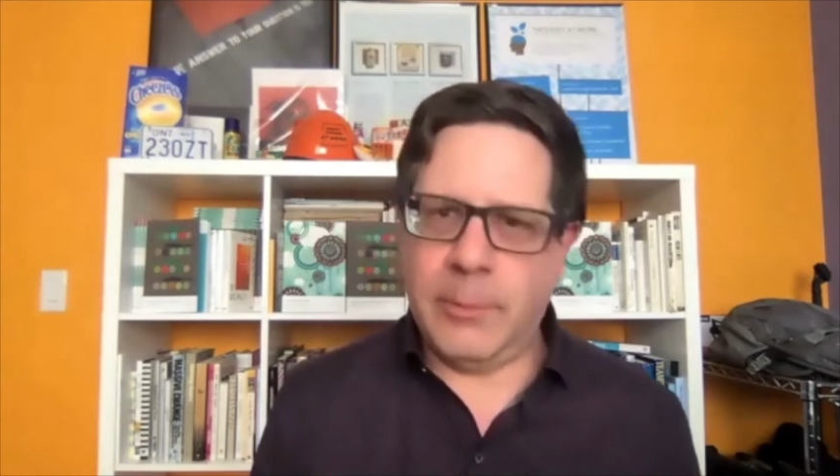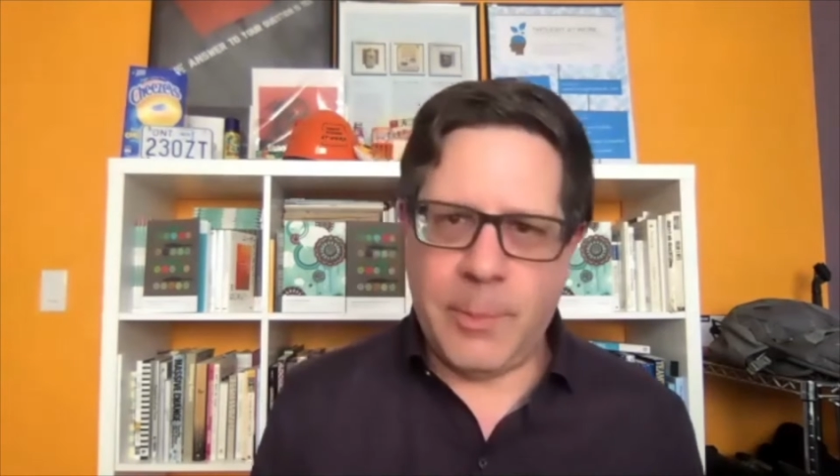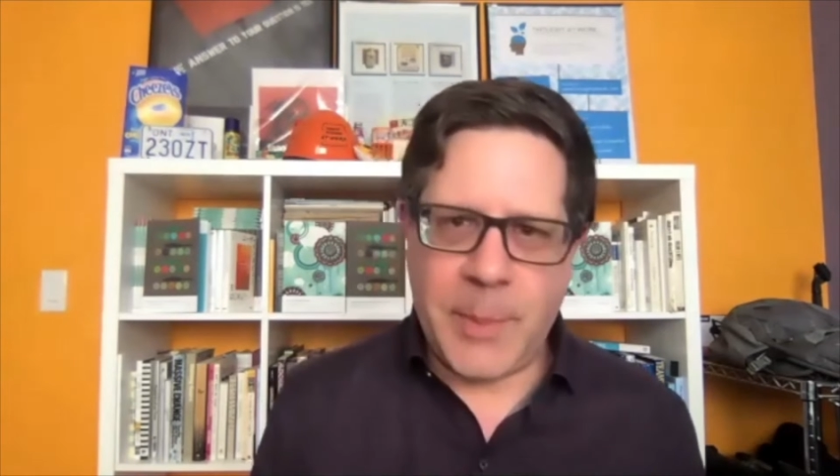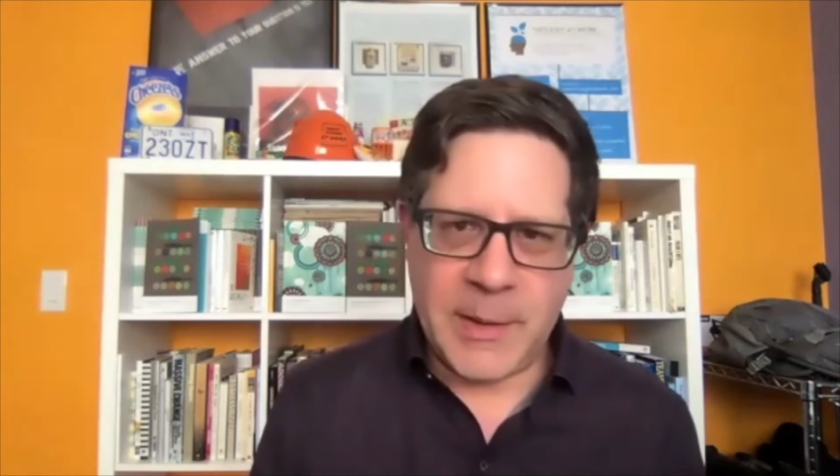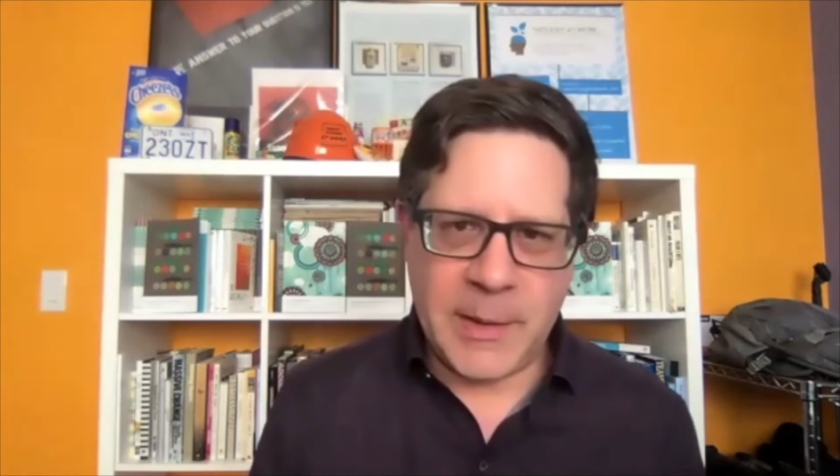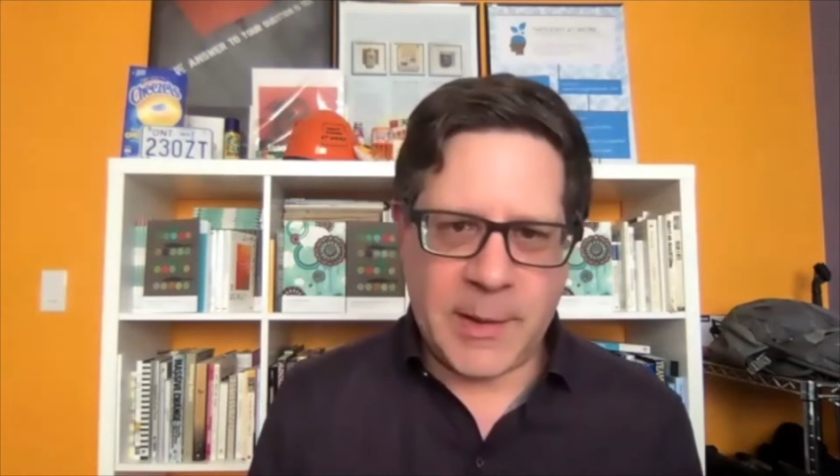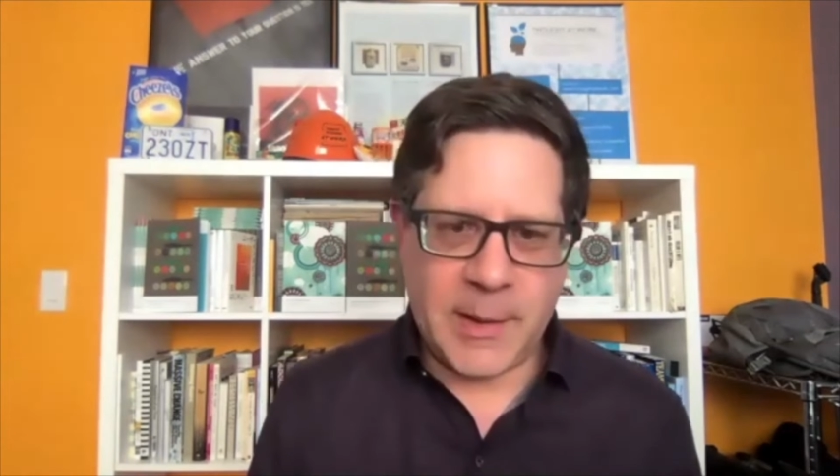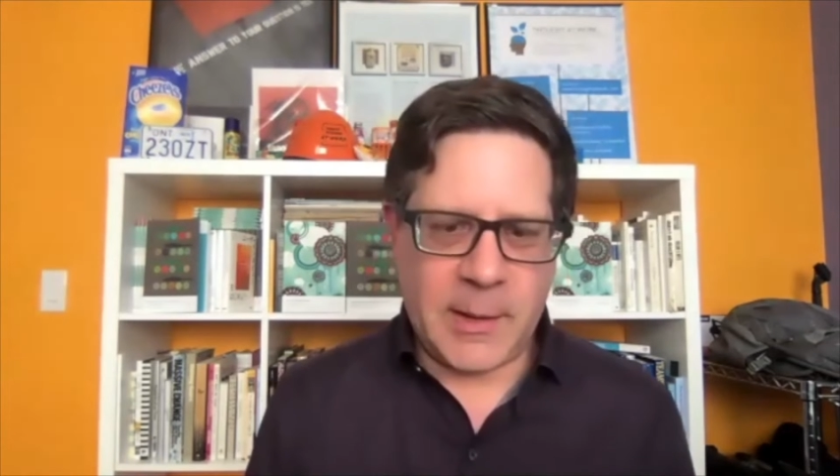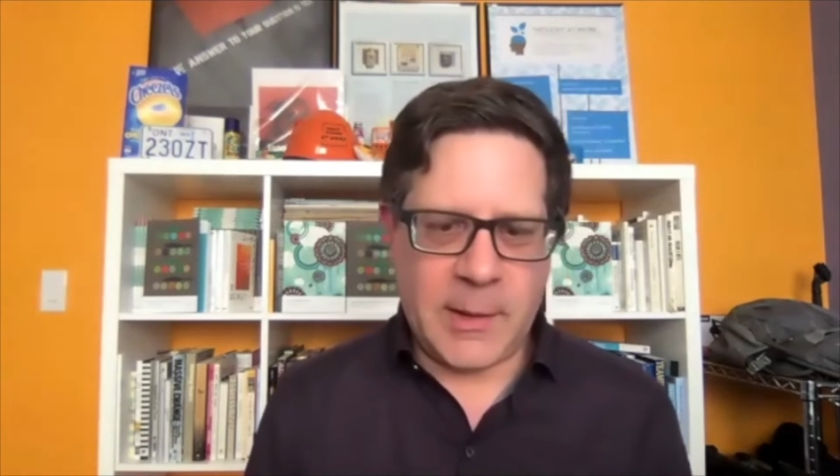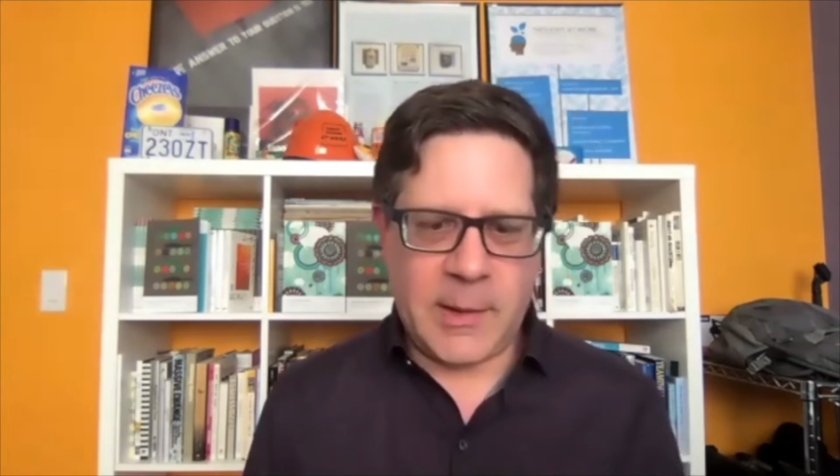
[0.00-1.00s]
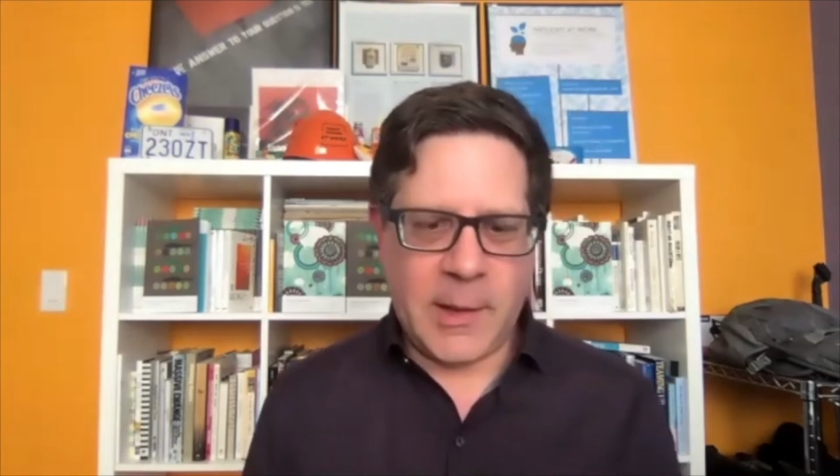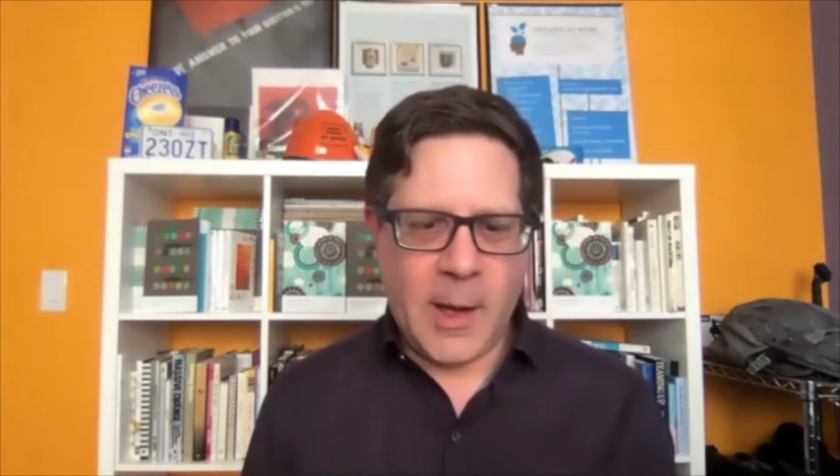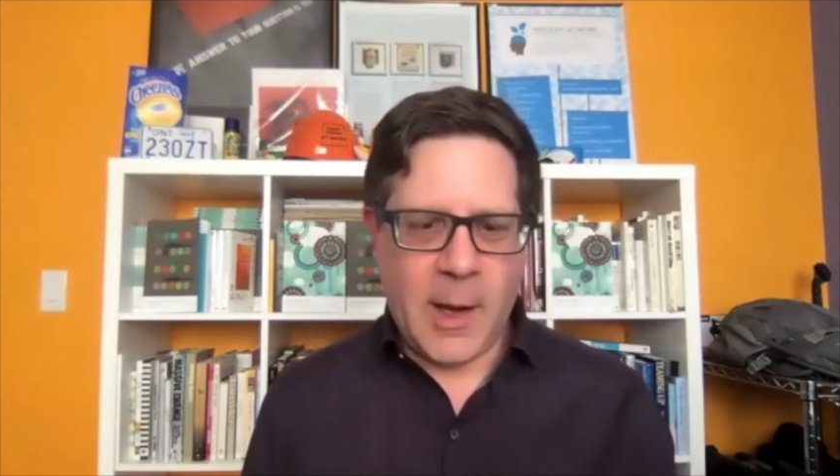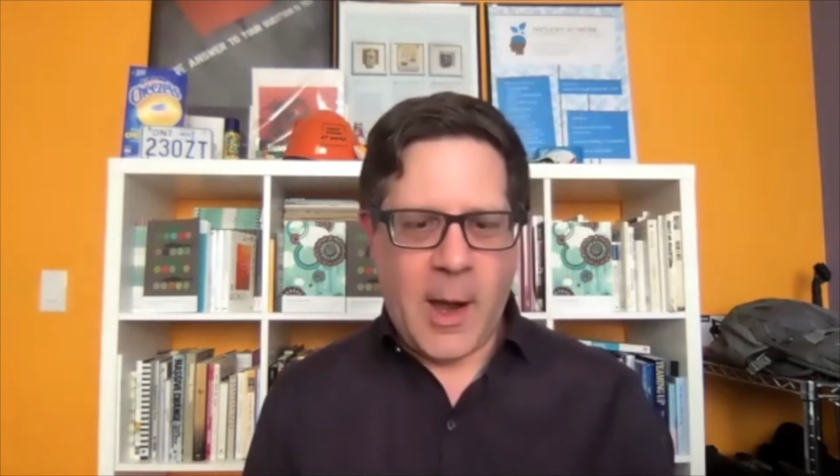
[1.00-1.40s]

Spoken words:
businesses,